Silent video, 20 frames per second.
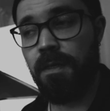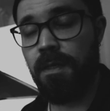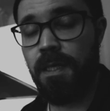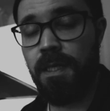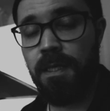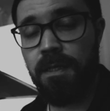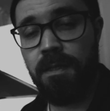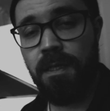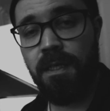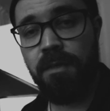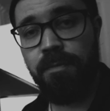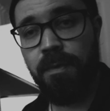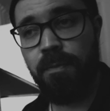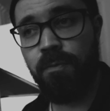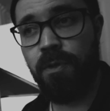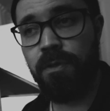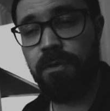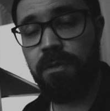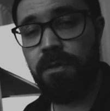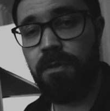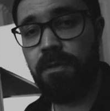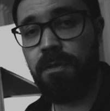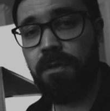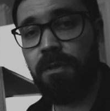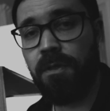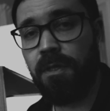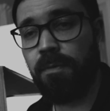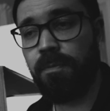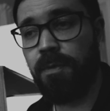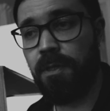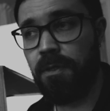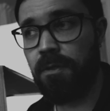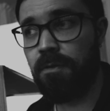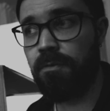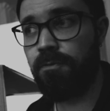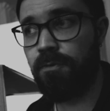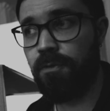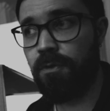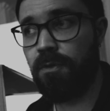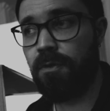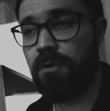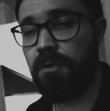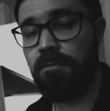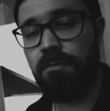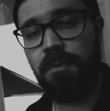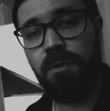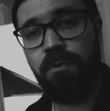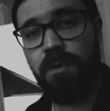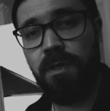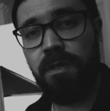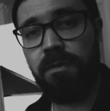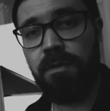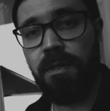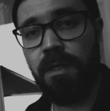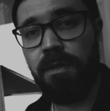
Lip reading: that I've been wanting to talk about for a while